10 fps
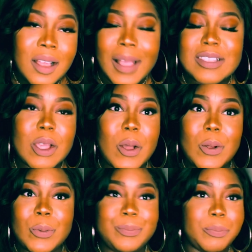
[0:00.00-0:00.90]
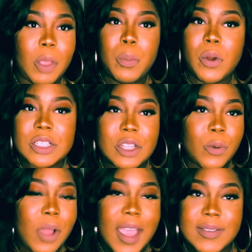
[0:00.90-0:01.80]
so
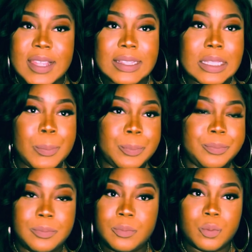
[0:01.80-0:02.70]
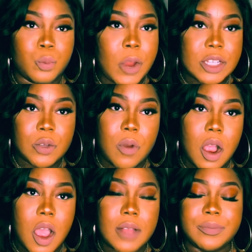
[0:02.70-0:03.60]
Porsha arrives at the
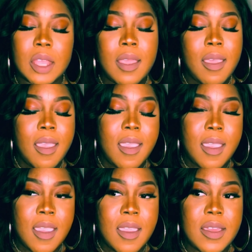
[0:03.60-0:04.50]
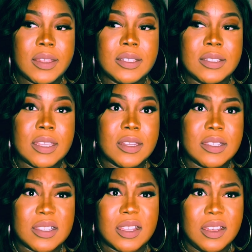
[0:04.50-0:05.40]
restaurant and Dennis
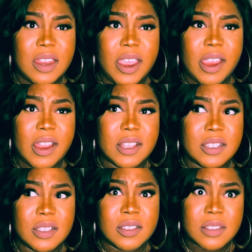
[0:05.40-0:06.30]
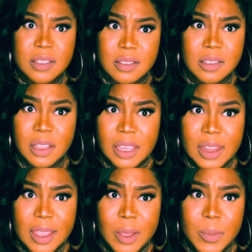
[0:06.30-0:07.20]
is sitting there and she's looking
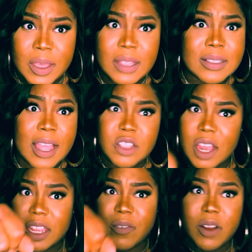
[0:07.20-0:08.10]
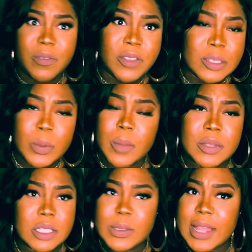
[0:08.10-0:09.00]
at him and he's like trying to give her a fist bump.
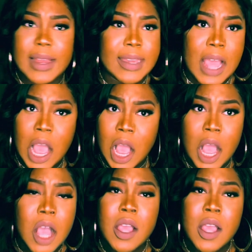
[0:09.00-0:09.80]
And she's like, nah,